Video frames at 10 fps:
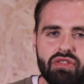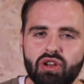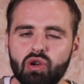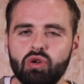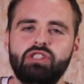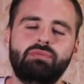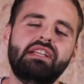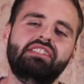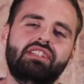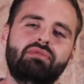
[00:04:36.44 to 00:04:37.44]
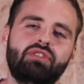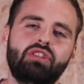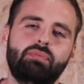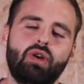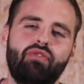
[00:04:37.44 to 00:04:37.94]
The Lord speaks to them through
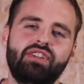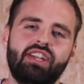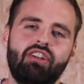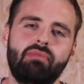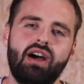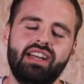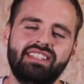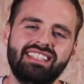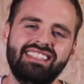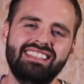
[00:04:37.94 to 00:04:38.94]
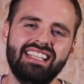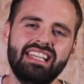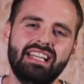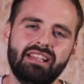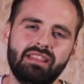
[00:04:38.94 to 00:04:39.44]
the prophet Jeremiah to
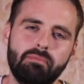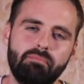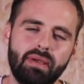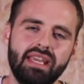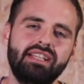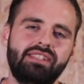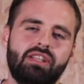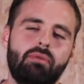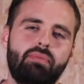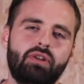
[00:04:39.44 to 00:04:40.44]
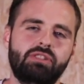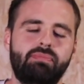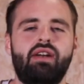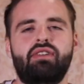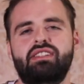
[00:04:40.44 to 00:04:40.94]
seek the peace and
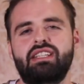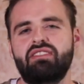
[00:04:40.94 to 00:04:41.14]
prosperity,